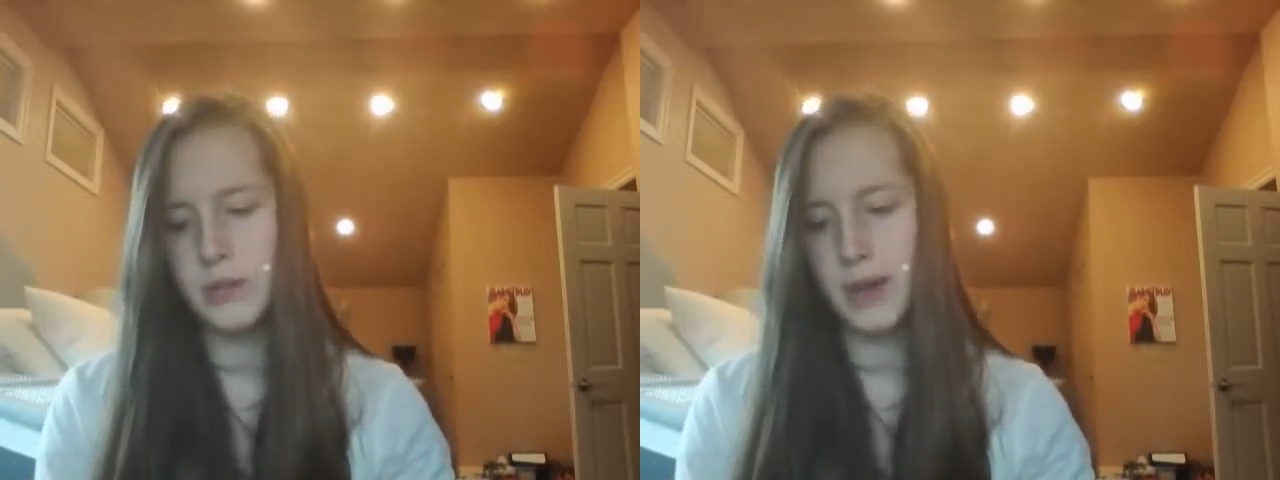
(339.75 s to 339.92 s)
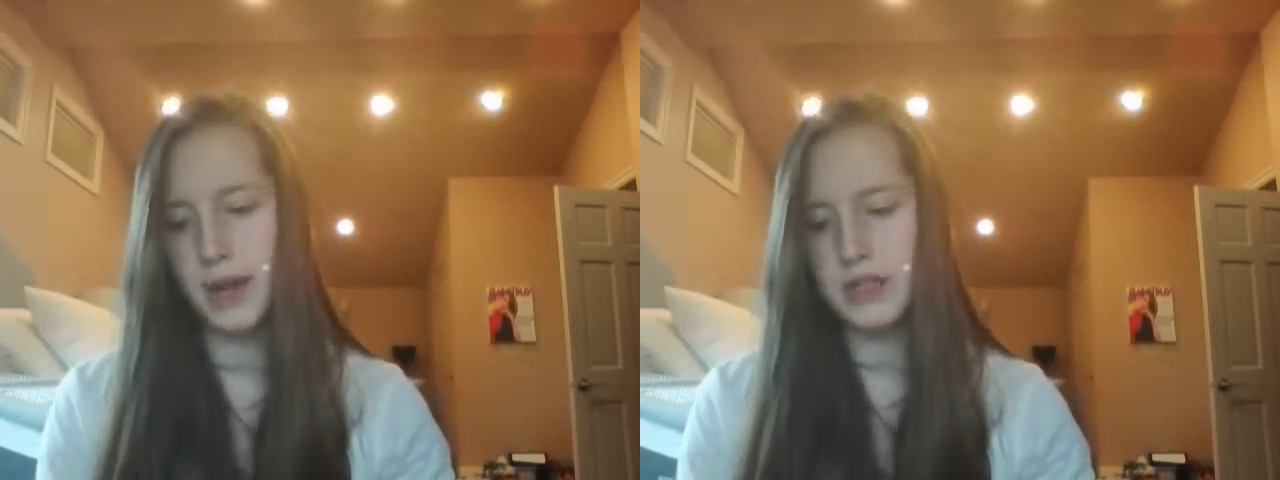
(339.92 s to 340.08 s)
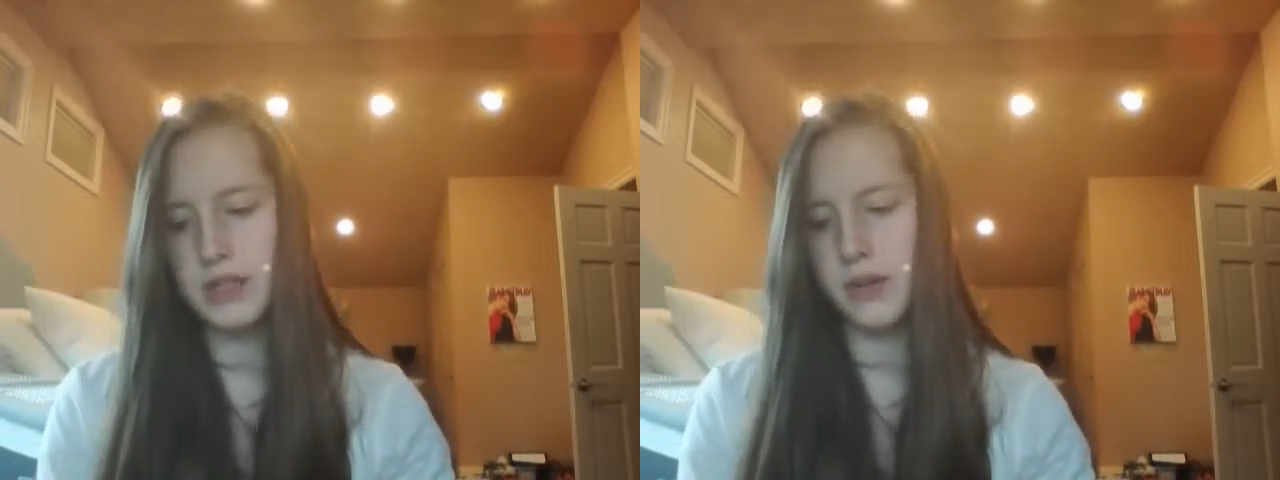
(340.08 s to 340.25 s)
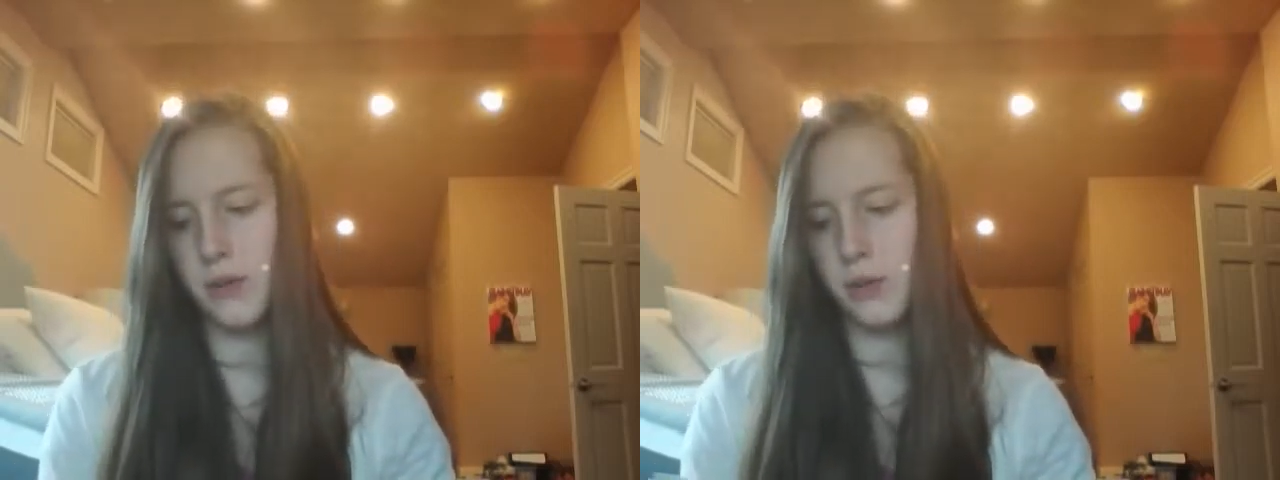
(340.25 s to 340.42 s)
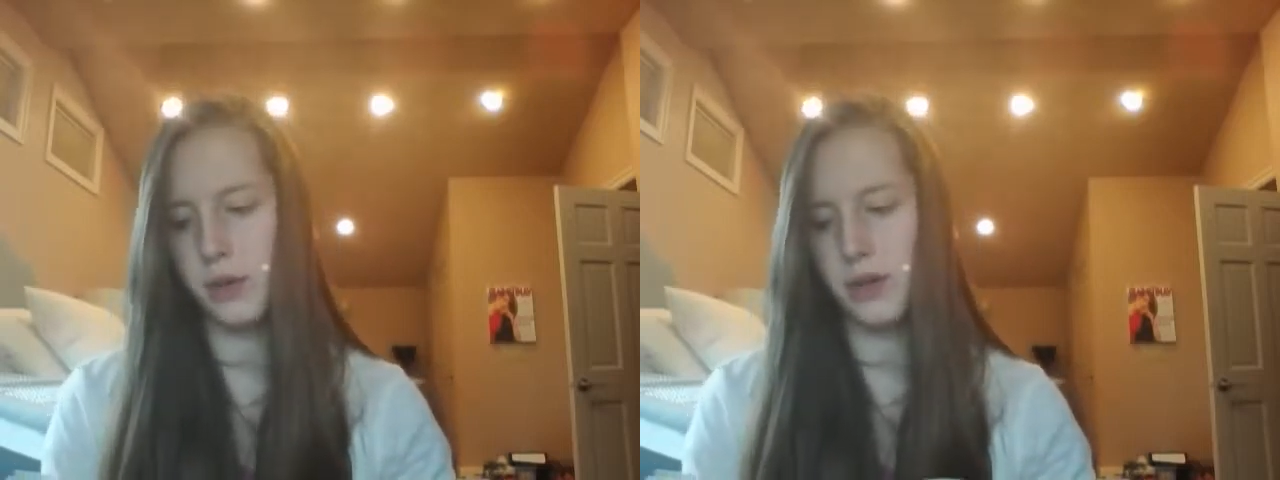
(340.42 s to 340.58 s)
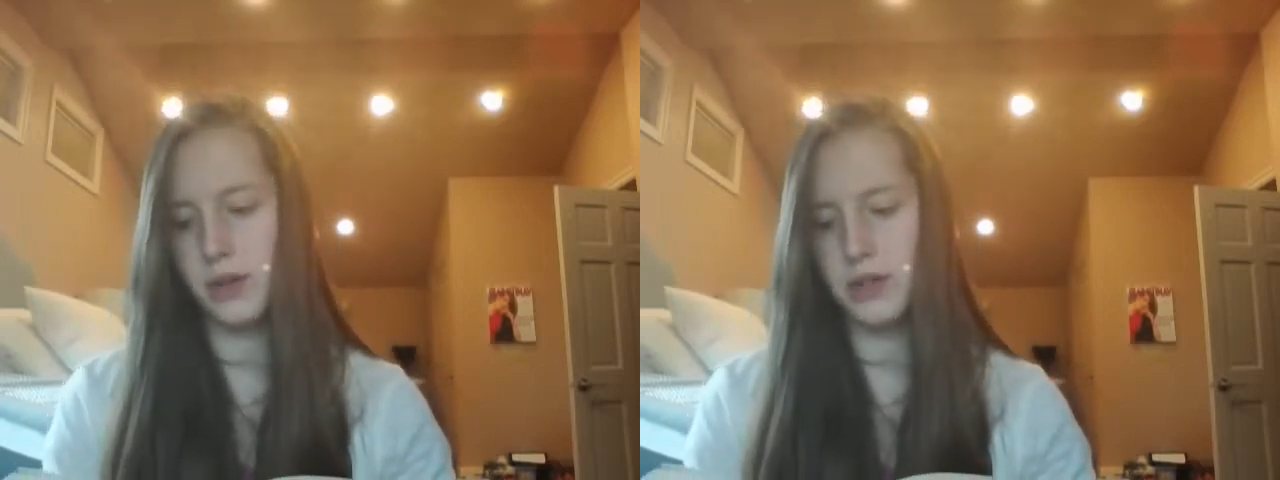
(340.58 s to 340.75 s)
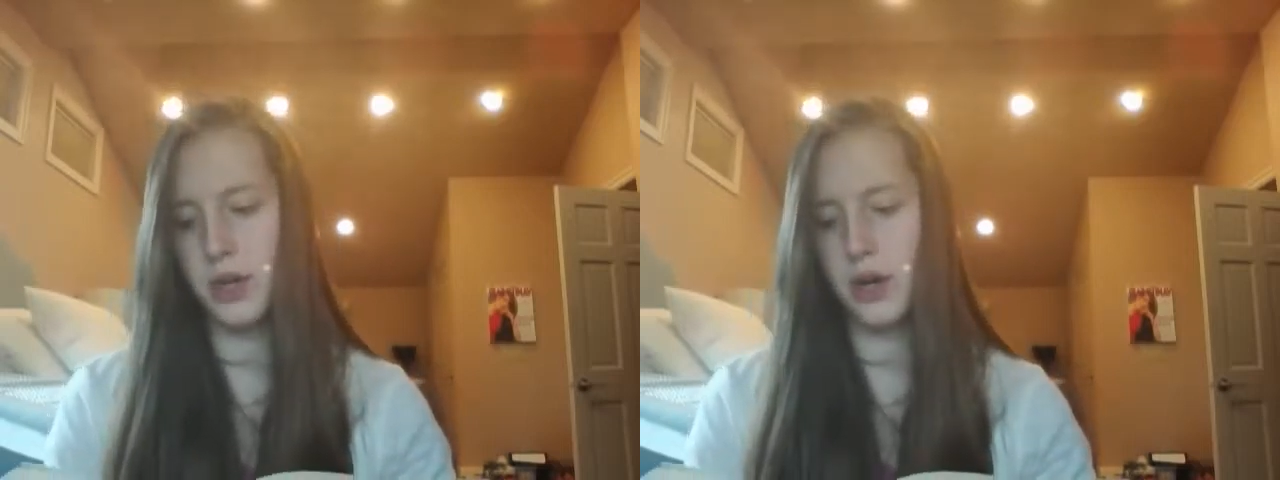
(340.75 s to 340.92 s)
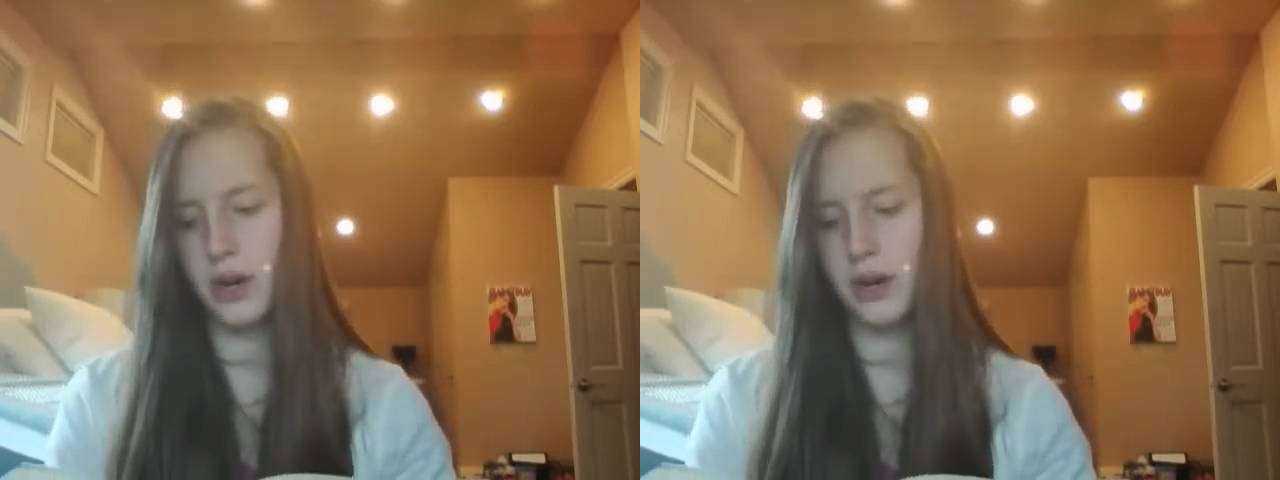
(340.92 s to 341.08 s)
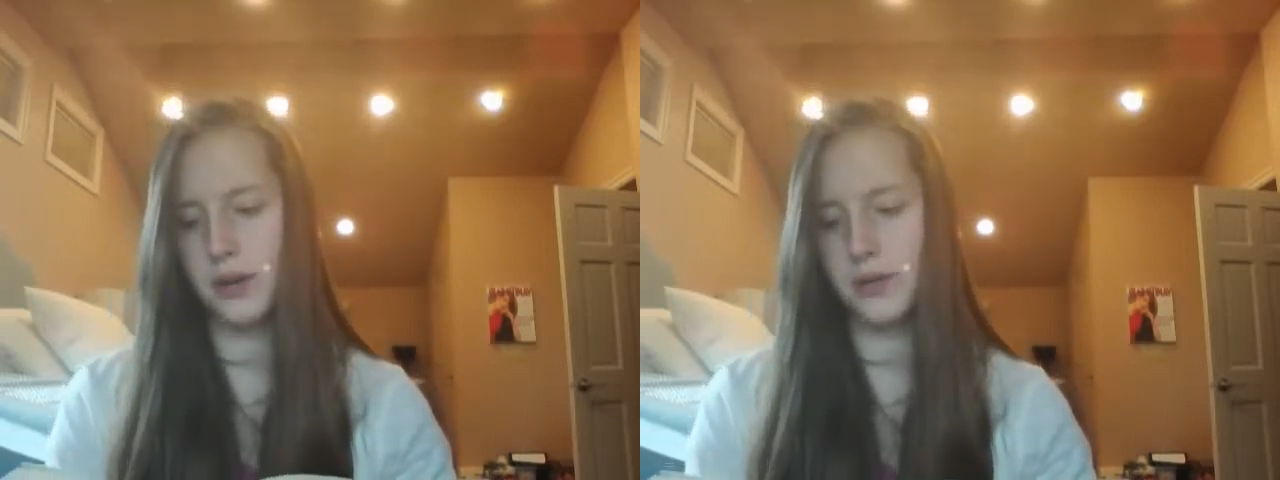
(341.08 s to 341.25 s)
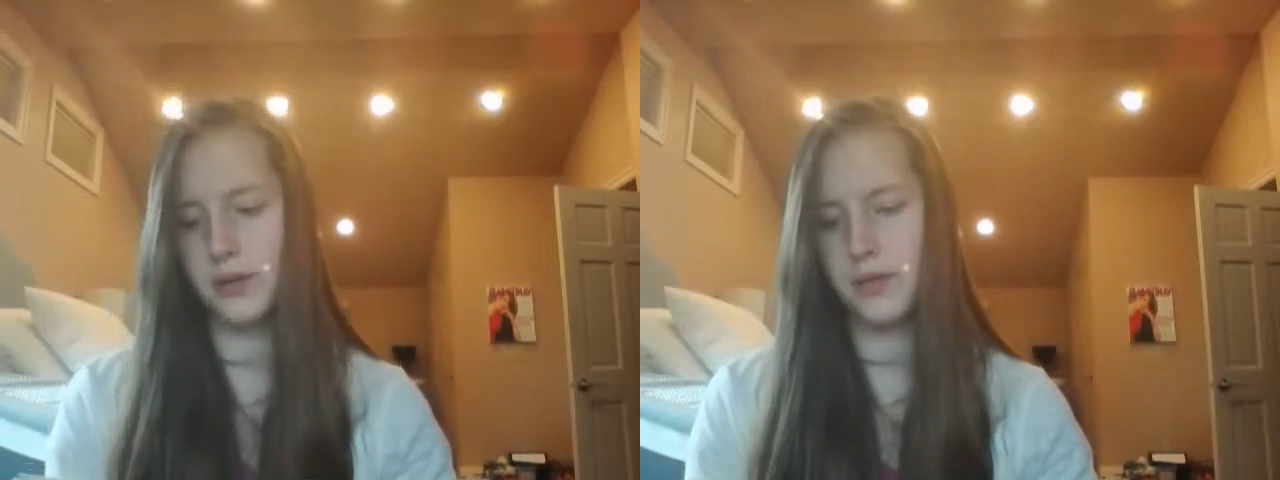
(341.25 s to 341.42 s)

the back seat of Thornhill's car.